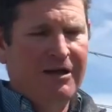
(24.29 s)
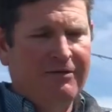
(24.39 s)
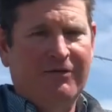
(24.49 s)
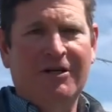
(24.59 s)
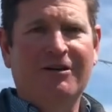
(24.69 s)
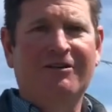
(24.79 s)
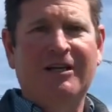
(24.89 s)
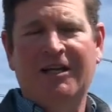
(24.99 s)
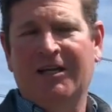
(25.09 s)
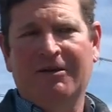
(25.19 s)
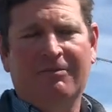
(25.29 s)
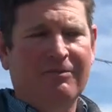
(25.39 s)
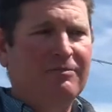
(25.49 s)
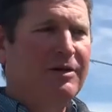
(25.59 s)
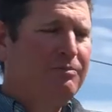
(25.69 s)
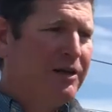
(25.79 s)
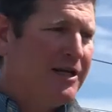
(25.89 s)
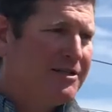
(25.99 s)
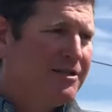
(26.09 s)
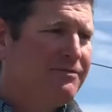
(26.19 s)
vineyard that he
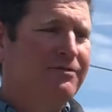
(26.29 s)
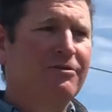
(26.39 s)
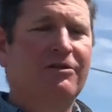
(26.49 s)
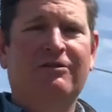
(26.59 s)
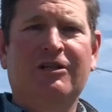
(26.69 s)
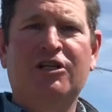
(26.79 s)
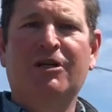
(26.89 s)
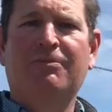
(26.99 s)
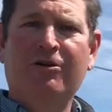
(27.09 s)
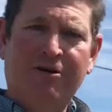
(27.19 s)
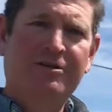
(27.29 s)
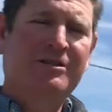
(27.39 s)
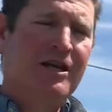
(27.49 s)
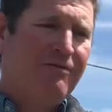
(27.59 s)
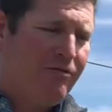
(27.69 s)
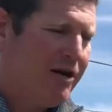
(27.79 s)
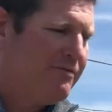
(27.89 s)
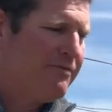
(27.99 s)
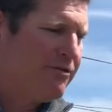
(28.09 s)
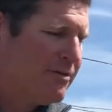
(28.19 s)
planted for the sheep herders to have
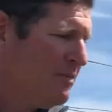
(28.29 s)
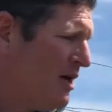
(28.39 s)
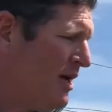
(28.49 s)
wine for him.